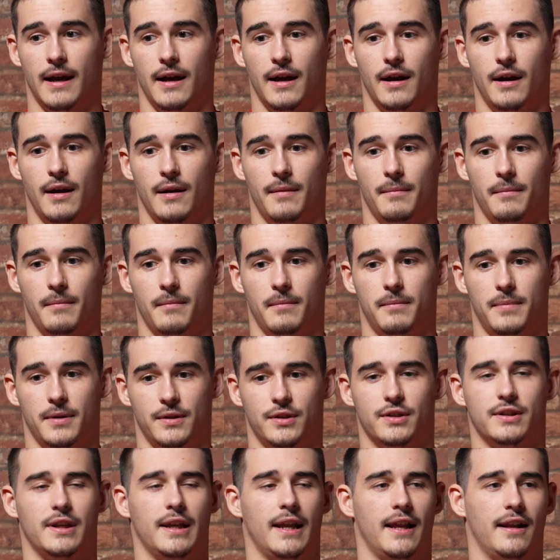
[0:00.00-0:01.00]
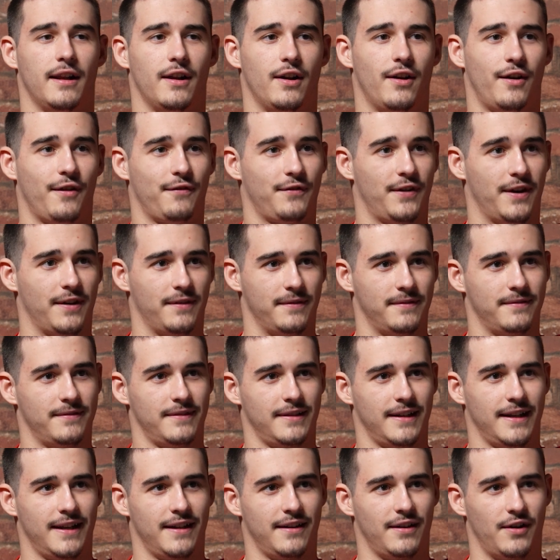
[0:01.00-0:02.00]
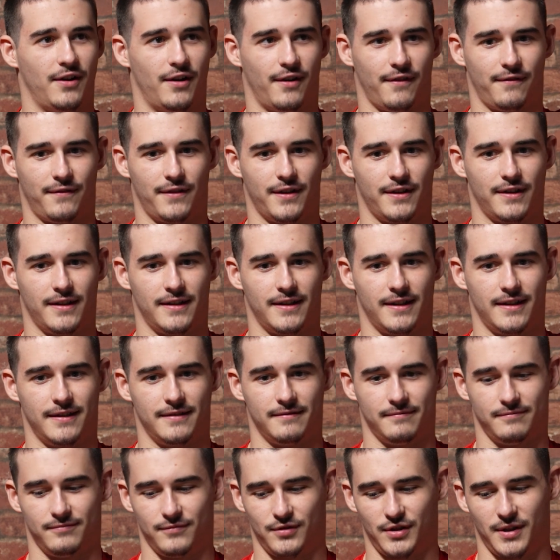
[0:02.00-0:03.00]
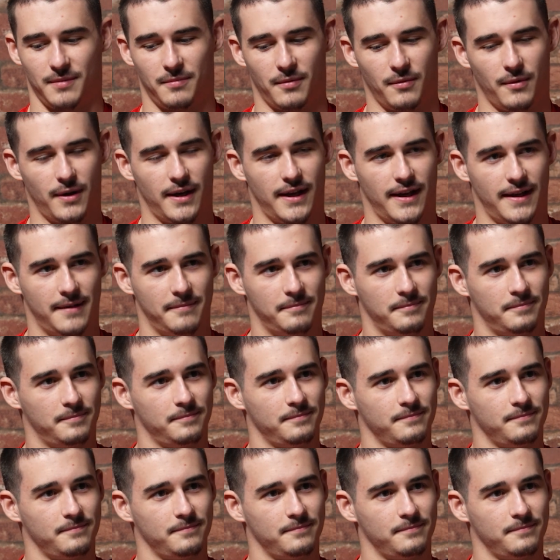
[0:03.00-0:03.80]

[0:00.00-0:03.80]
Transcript: But just little and often, and then chip away at it.